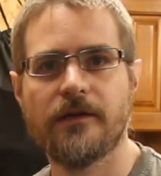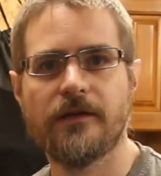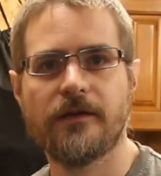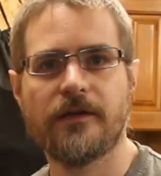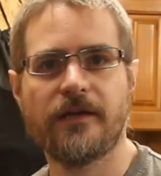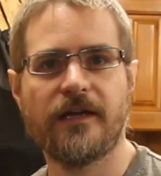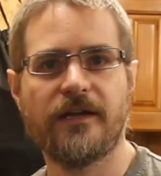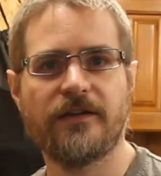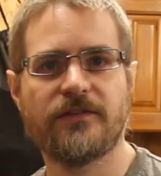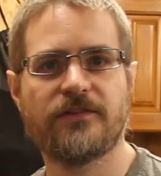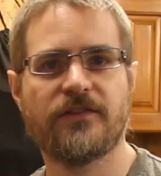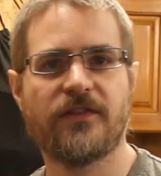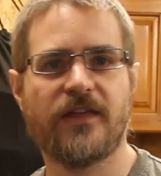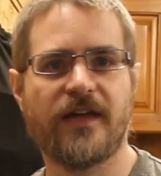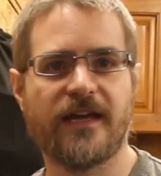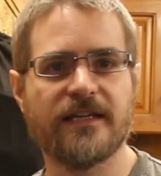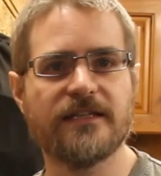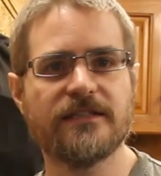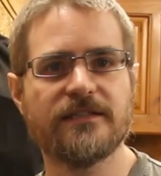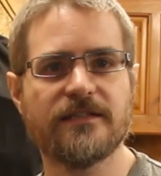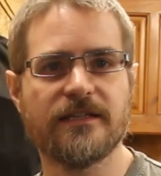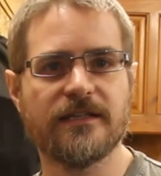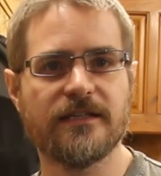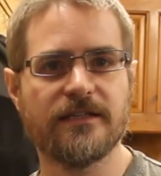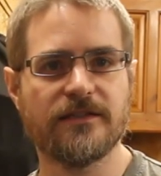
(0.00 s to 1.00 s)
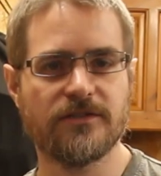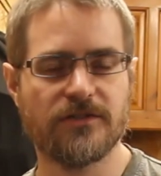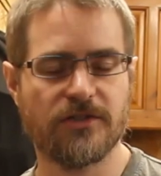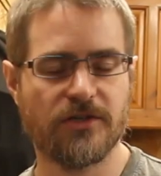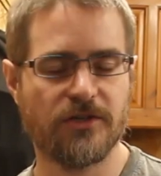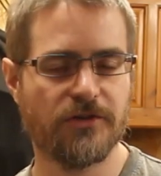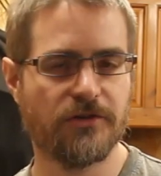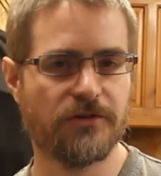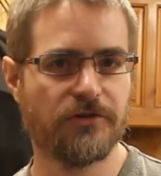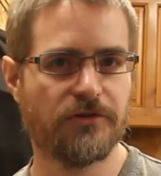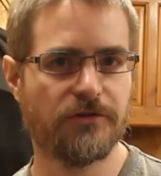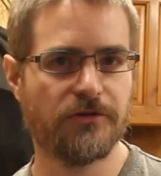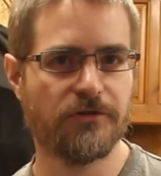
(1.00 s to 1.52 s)
Okay, so that is the
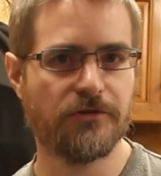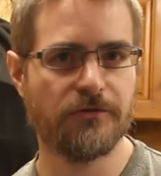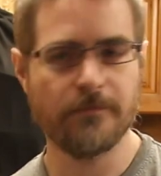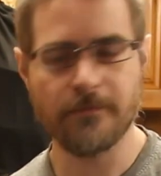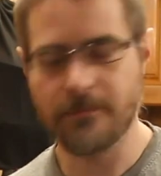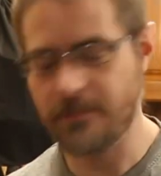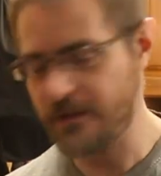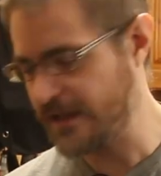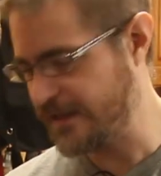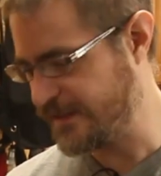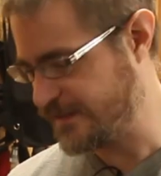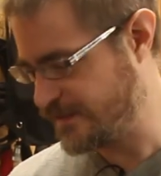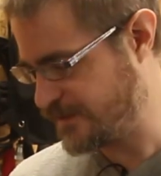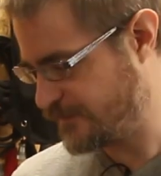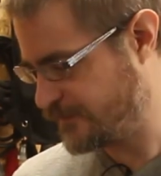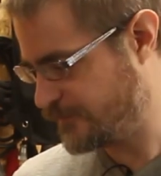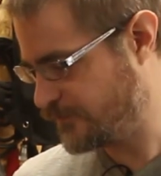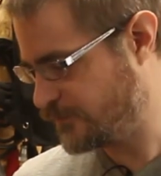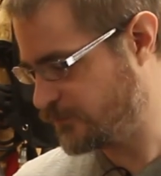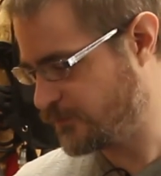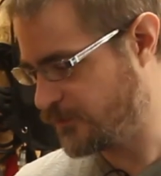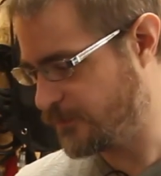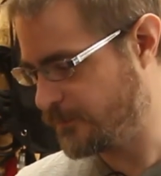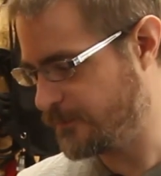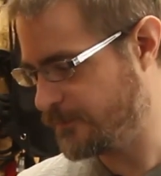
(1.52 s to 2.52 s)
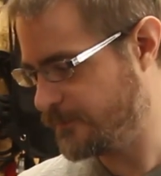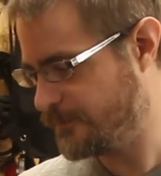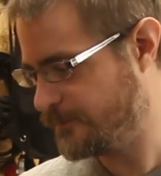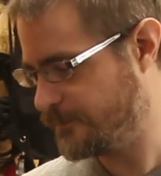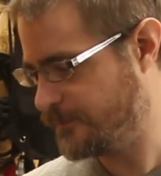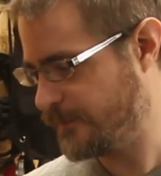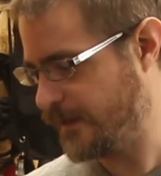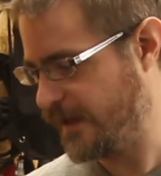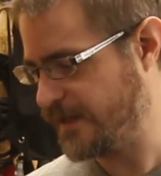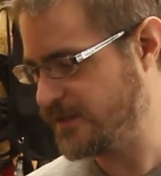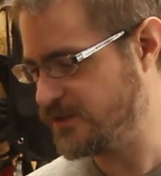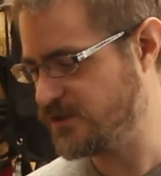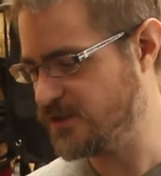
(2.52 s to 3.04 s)
two plates for the
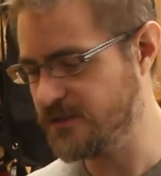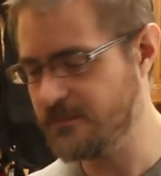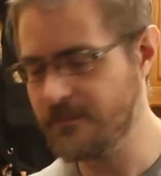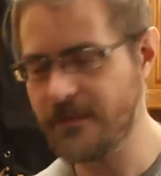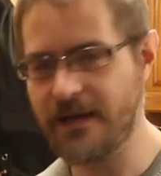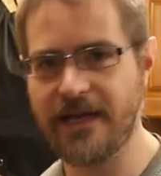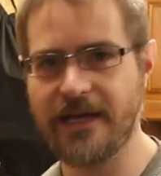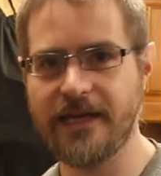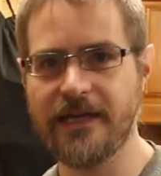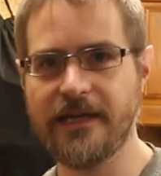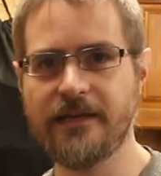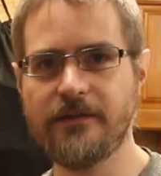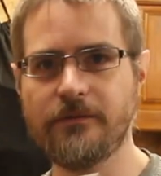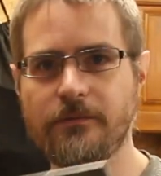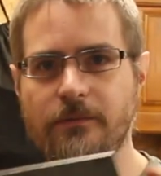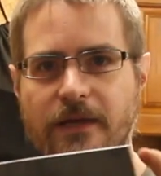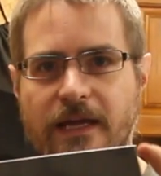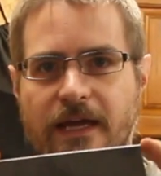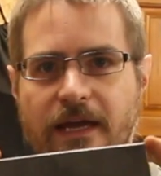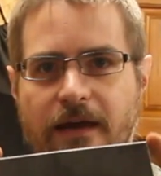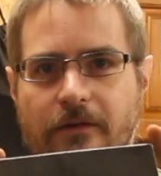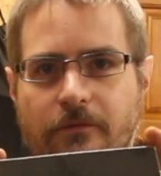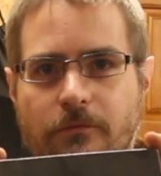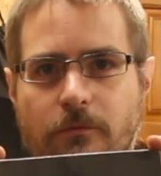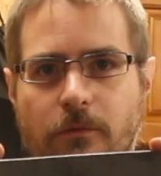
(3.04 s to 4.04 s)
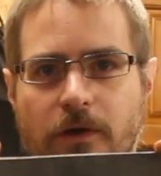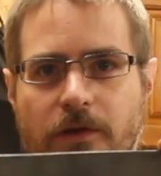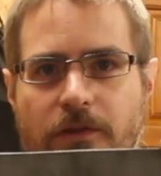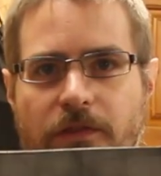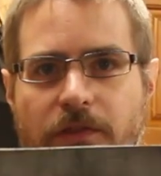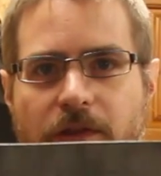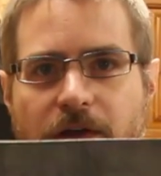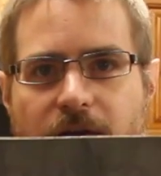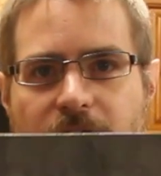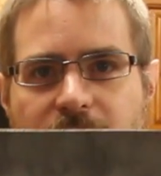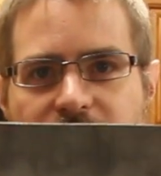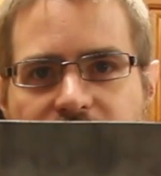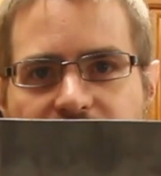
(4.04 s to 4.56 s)
engine made. We have one
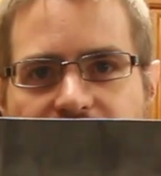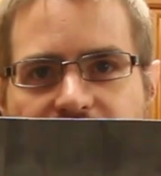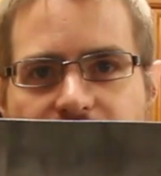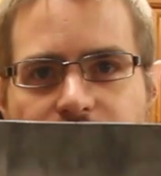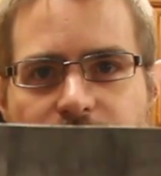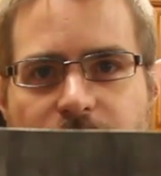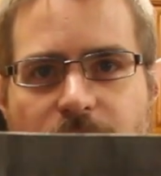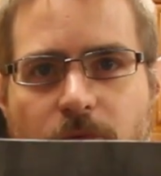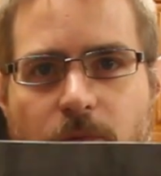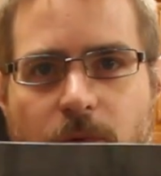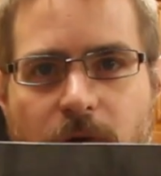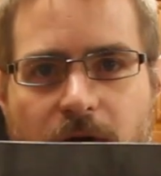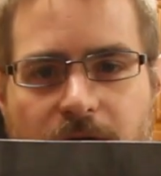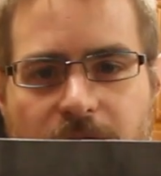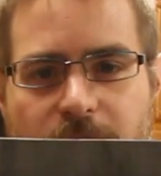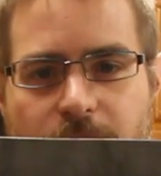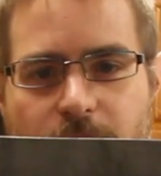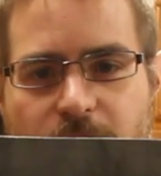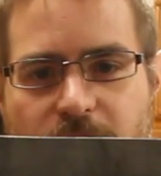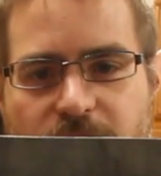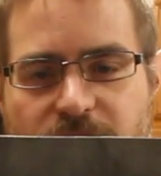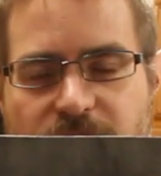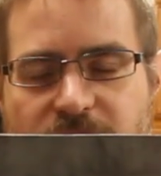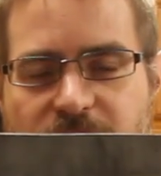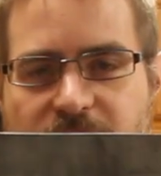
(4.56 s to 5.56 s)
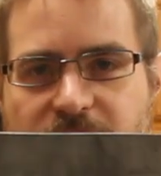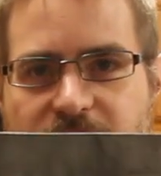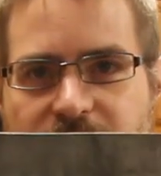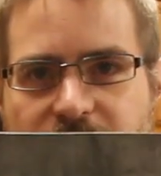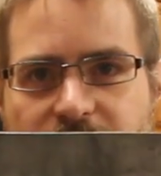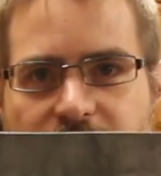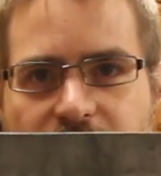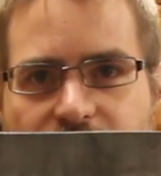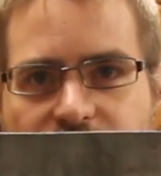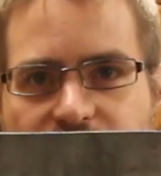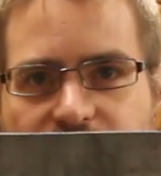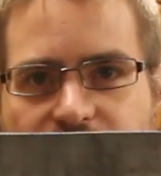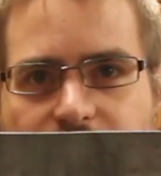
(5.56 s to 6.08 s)
nice simple one, which is
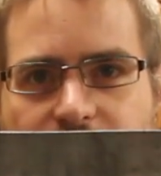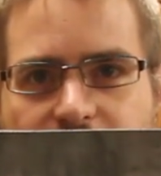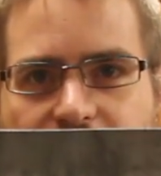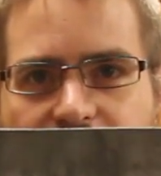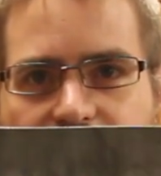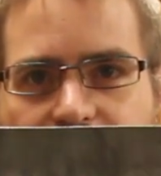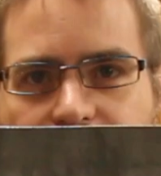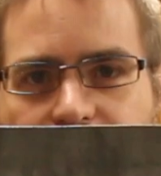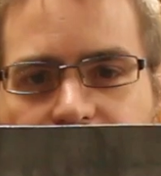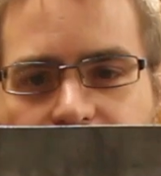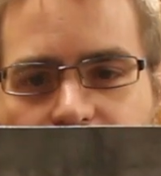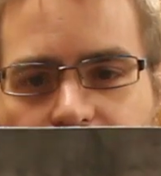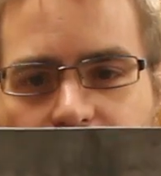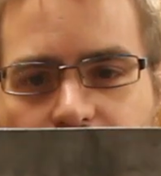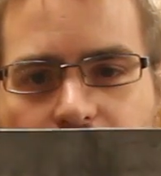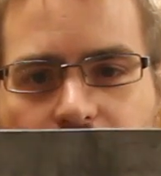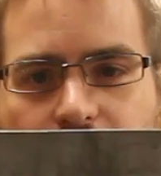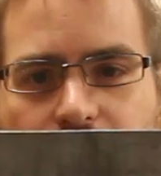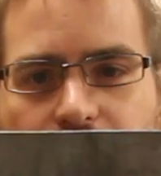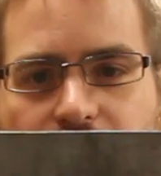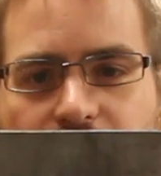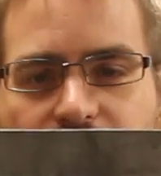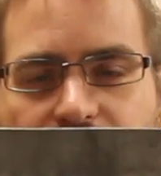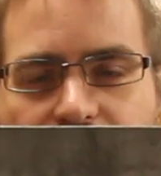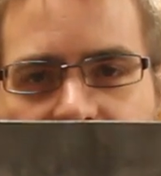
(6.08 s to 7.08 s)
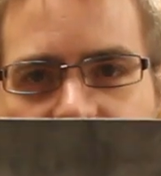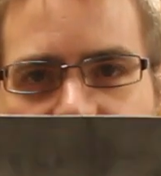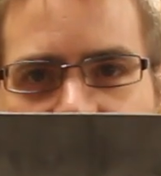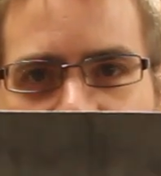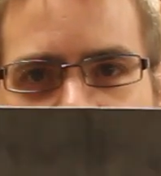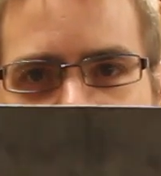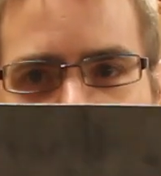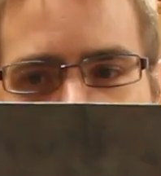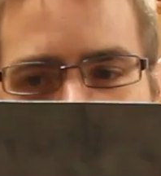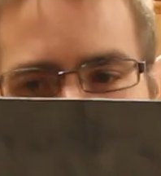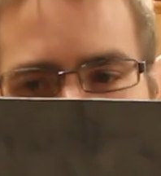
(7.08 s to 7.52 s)
going to be for the